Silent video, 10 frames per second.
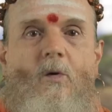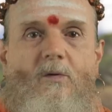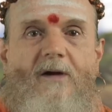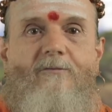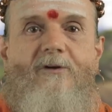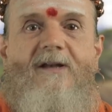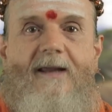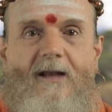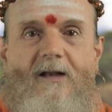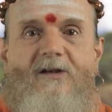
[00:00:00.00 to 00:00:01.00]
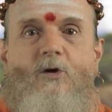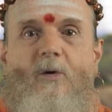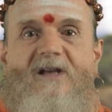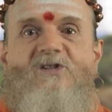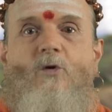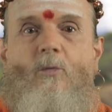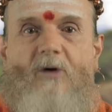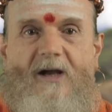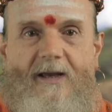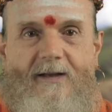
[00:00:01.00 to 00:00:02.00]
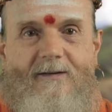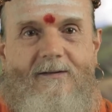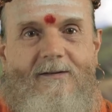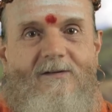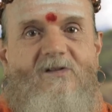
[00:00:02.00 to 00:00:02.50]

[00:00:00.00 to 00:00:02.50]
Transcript: Reverend Ellen Grace O'Brien,